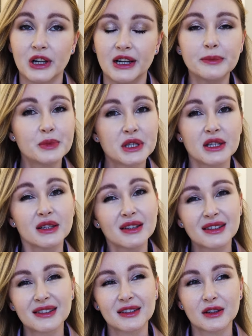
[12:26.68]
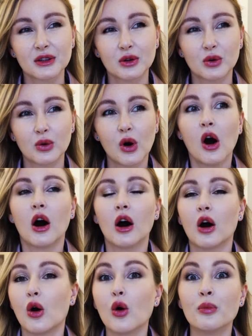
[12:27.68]
a lipstick.
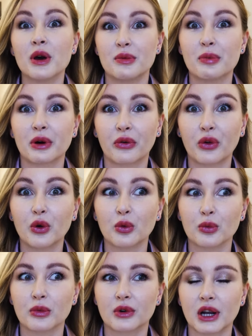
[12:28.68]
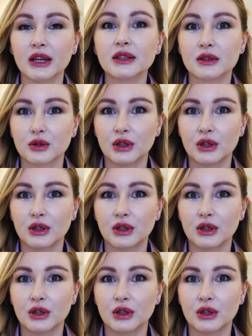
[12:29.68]
Or maybe perfume, right?